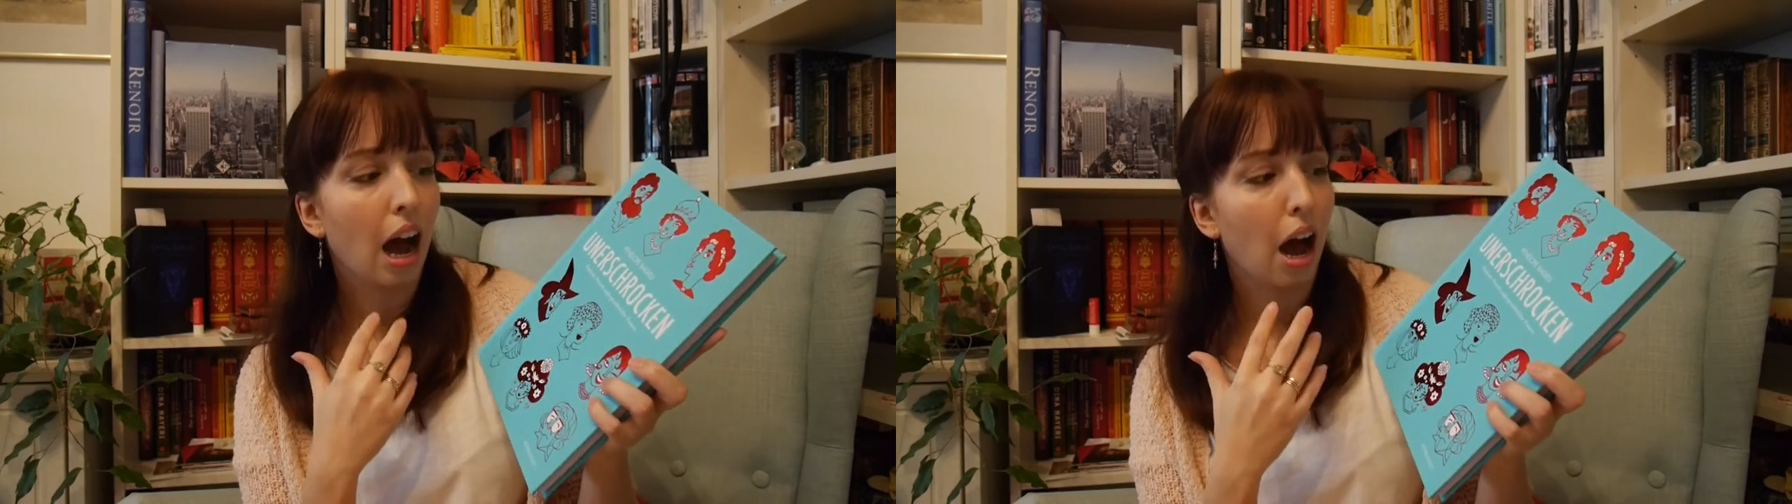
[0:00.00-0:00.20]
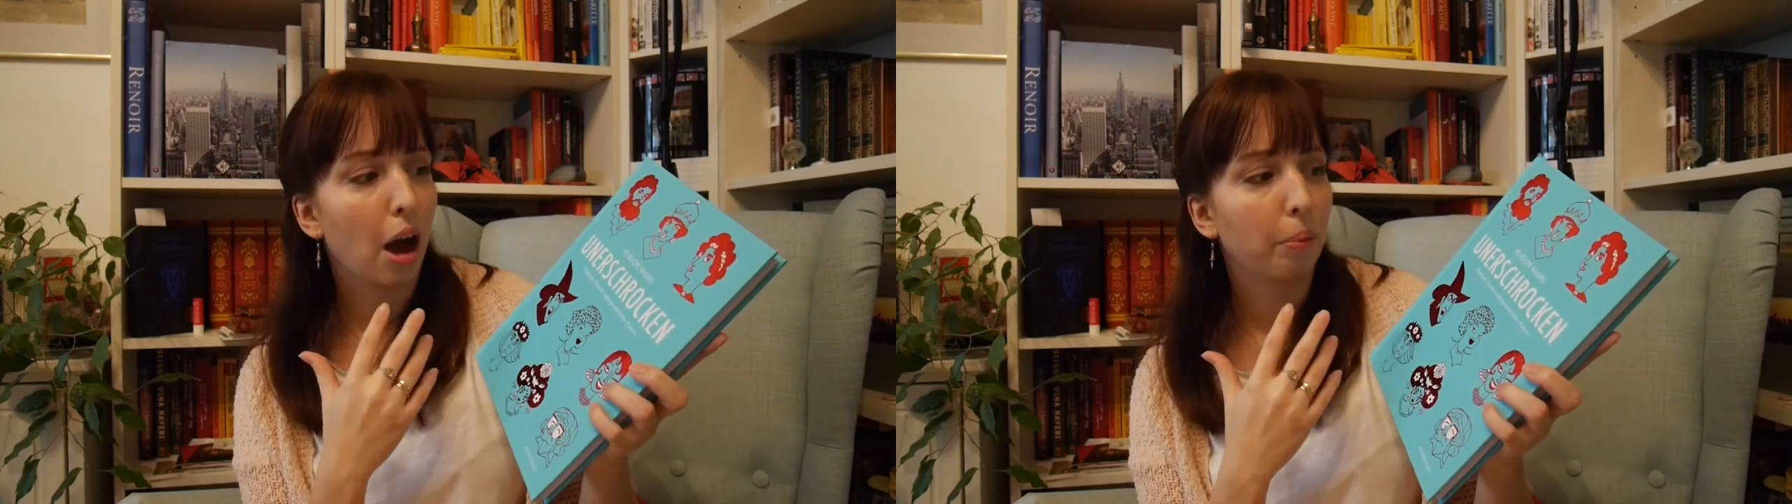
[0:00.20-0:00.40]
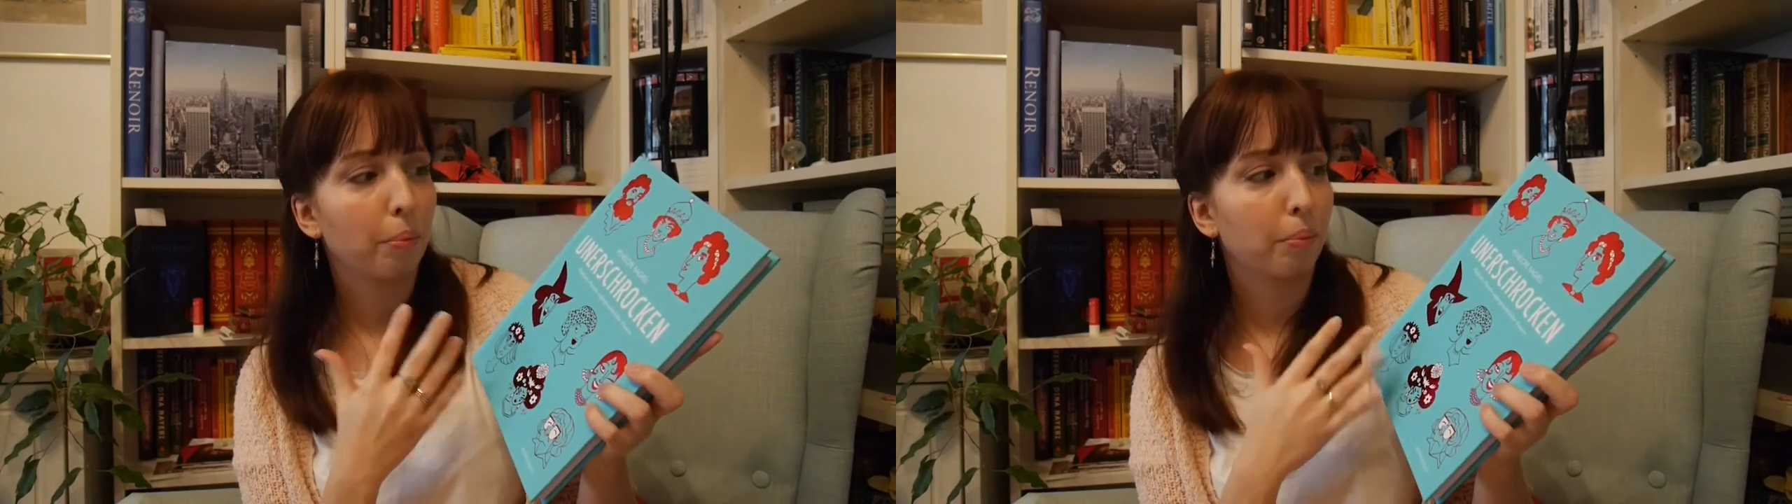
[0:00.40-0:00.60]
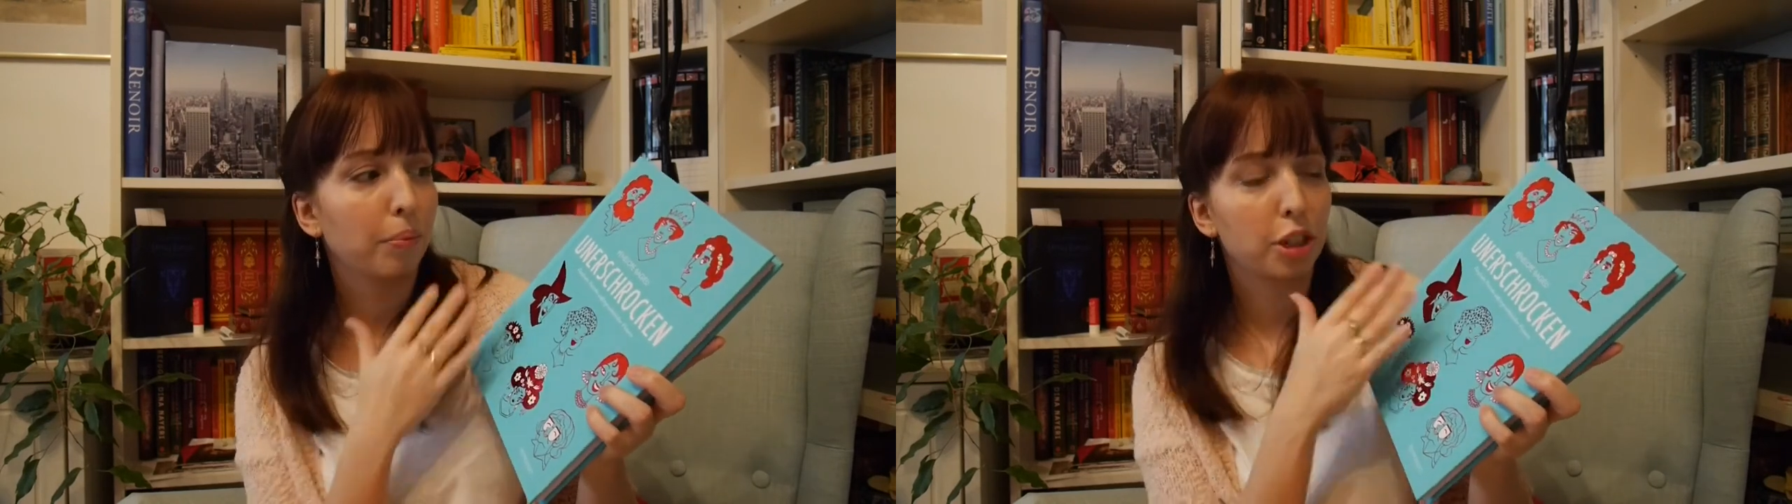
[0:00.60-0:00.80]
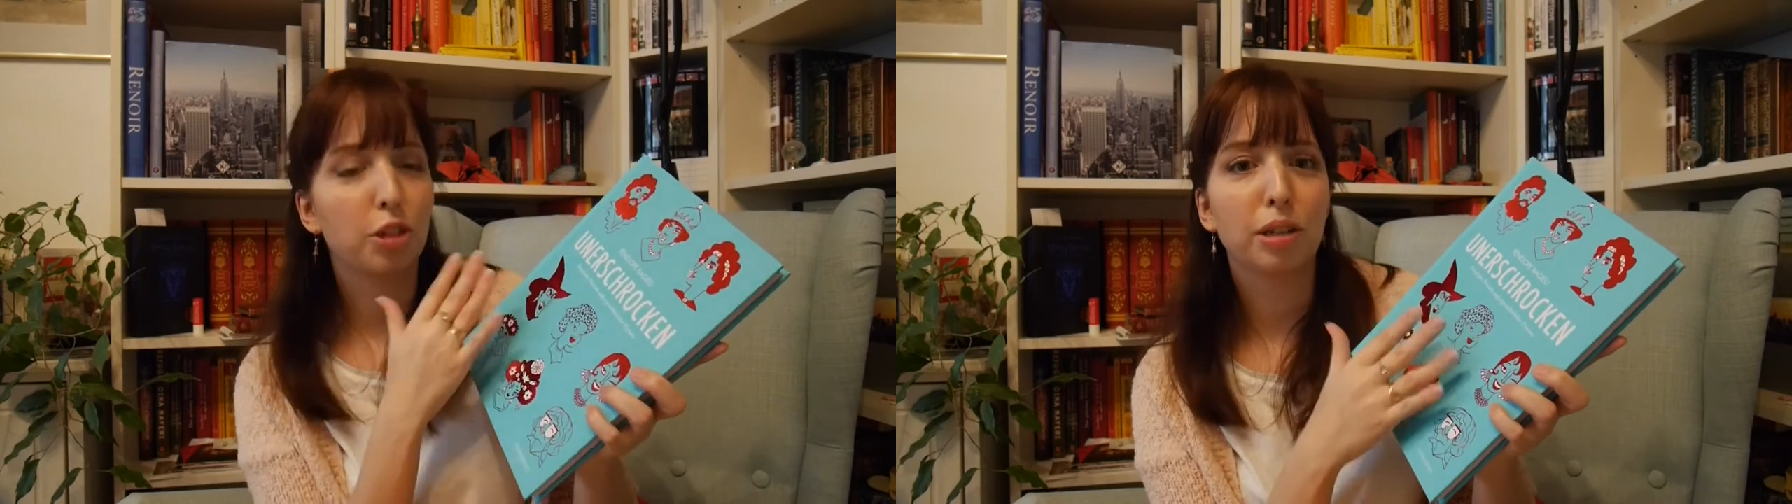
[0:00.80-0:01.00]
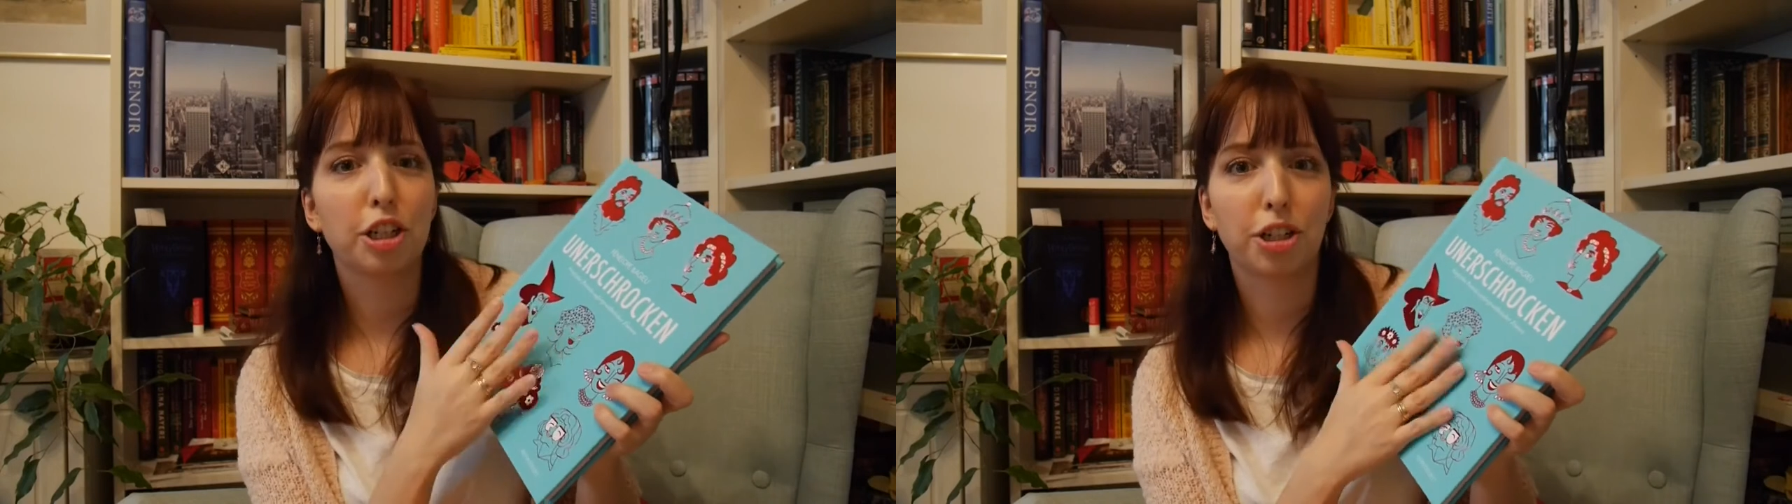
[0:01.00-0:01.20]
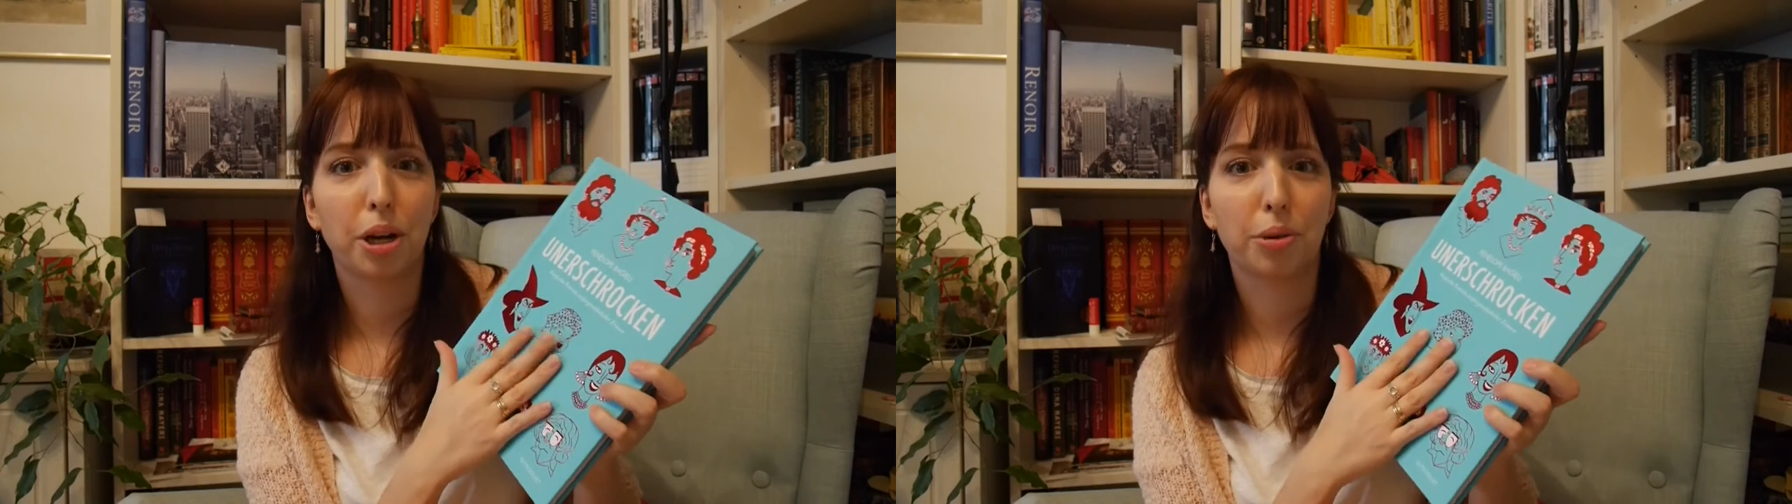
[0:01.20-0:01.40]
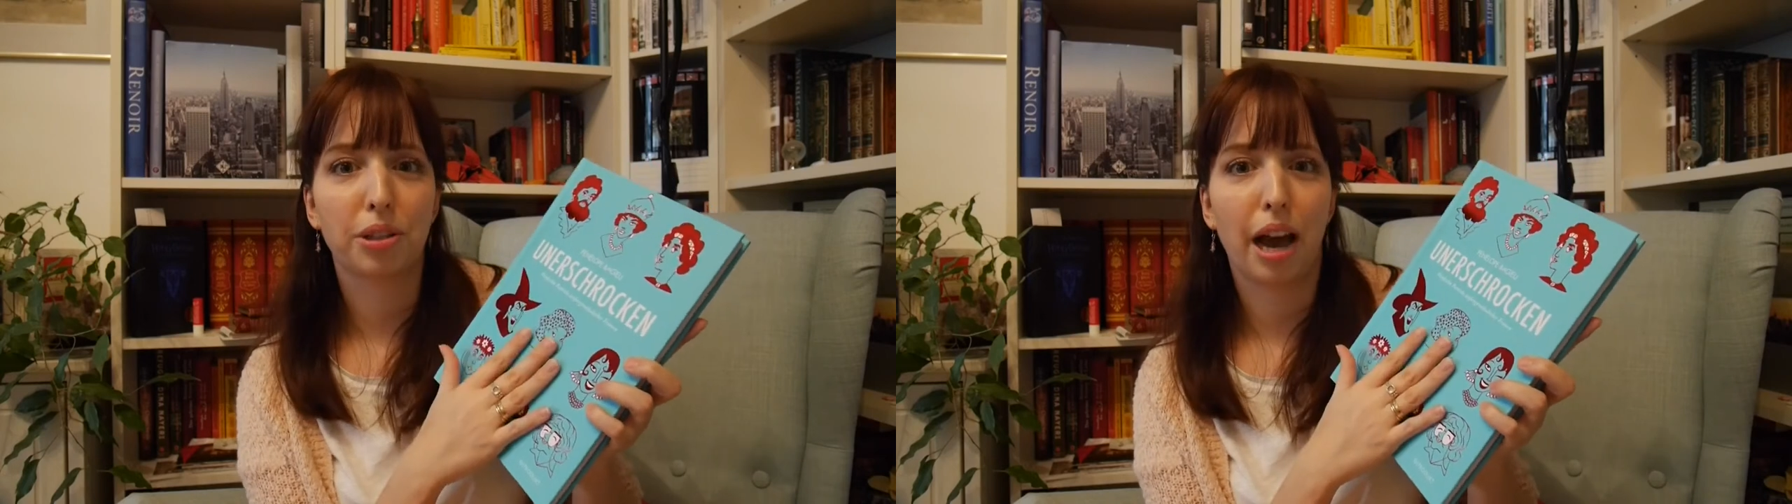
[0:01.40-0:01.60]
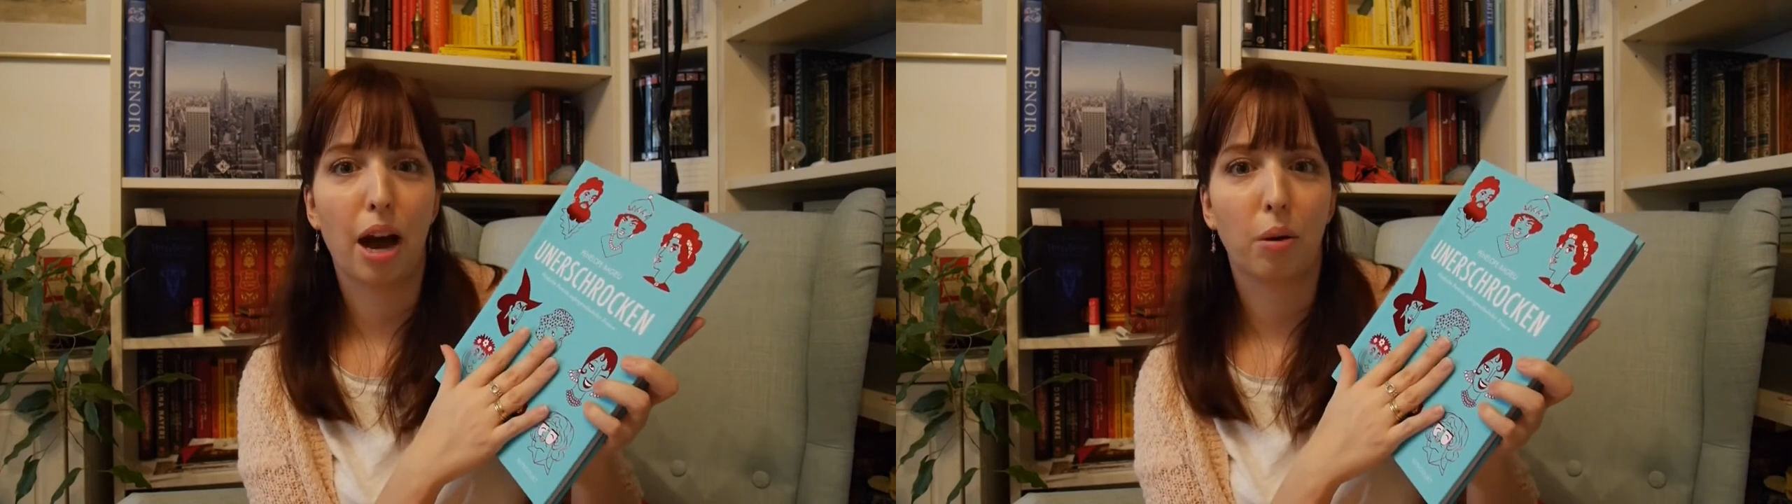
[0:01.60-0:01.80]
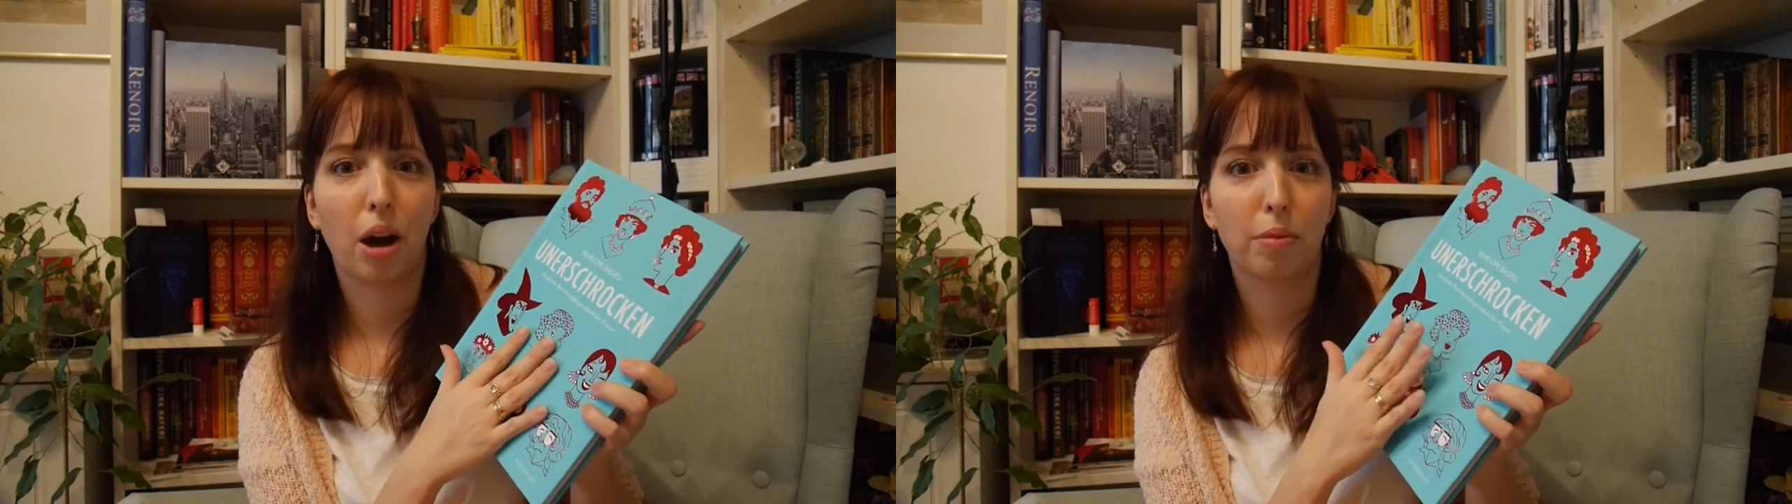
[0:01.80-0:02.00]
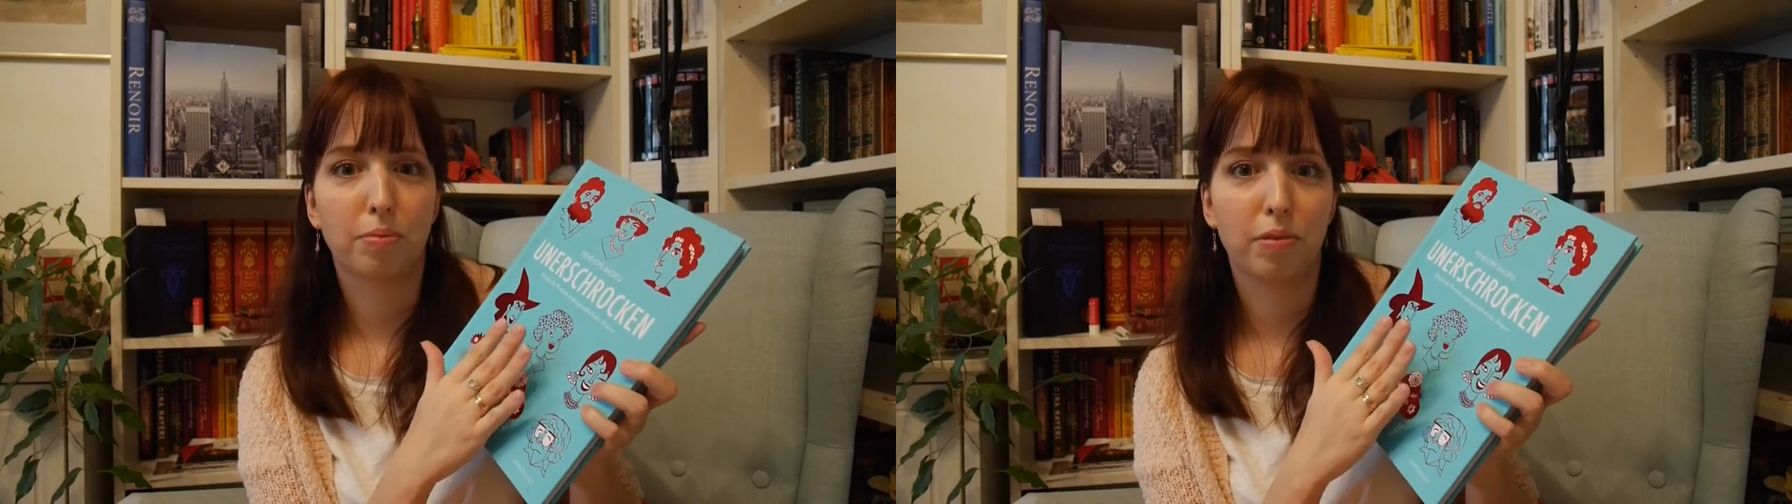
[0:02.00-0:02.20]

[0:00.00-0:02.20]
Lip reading: But she really shows how